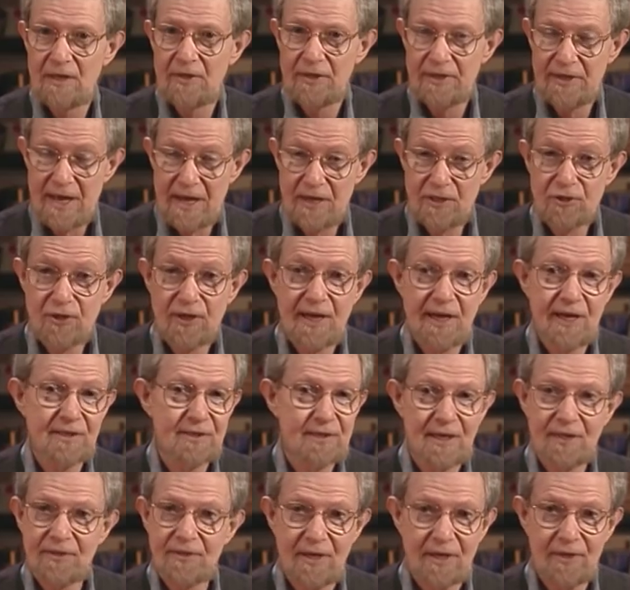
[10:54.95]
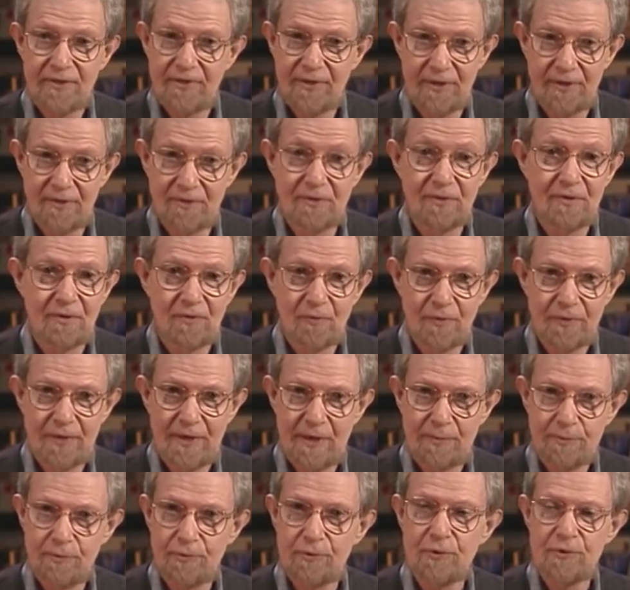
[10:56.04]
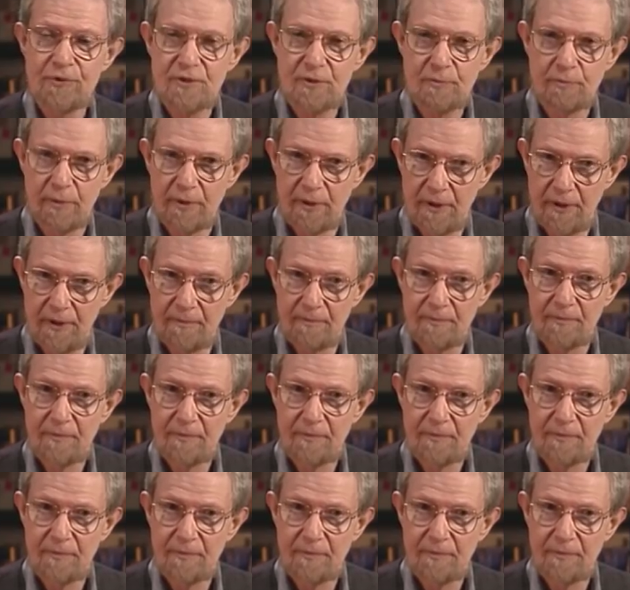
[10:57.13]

And the edge can't get that thin without producing burr.